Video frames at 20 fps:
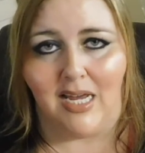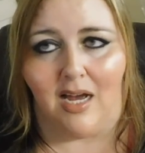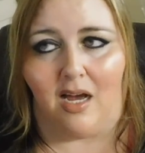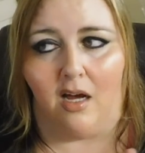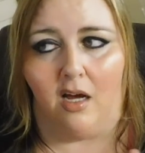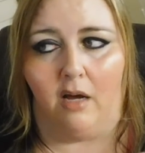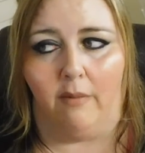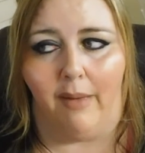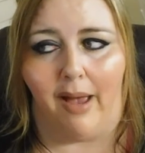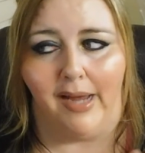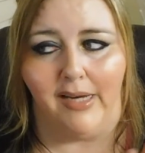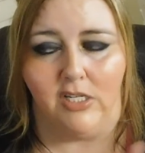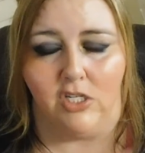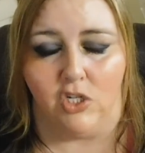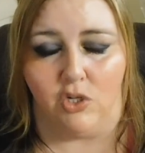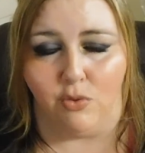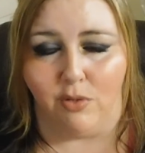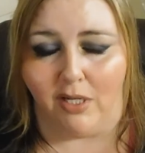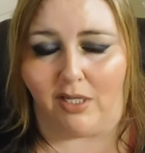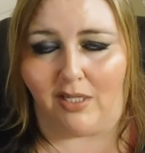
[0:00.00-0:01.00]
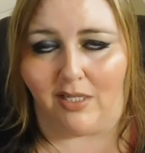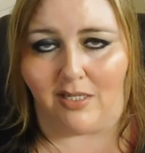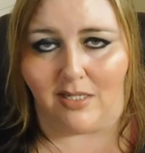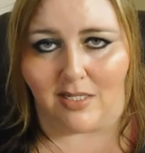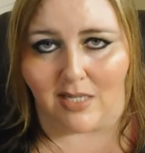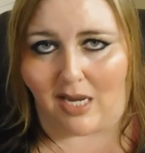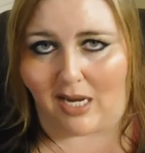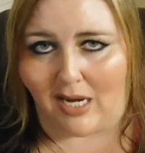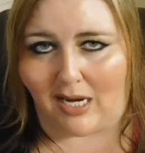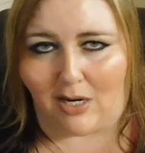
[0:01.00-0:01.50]
I do get
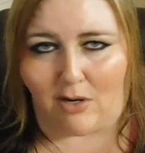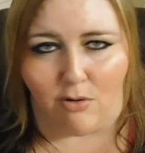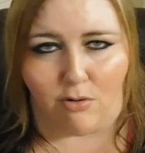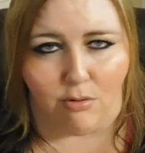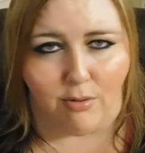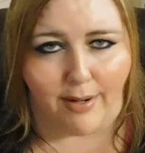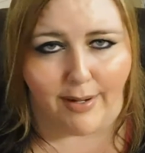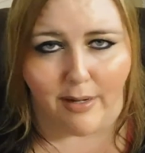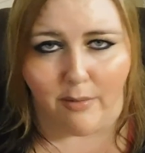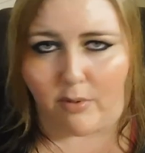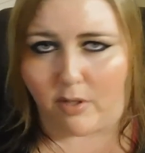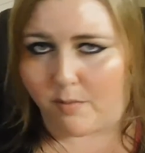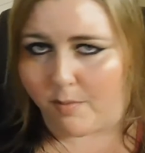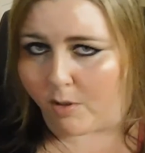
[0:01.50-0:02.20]
a credit with